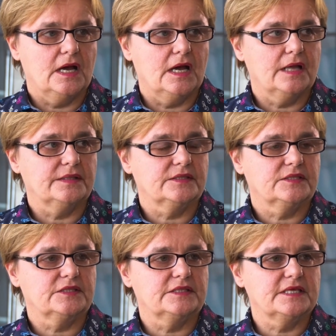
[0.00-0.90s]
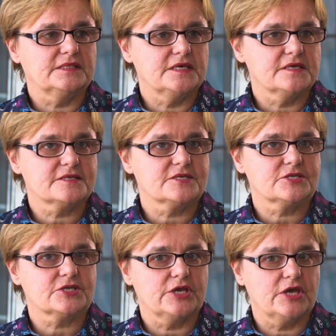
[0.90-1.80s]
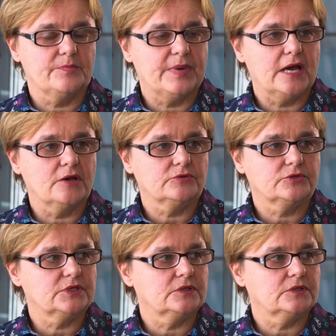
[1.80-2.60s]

And that is about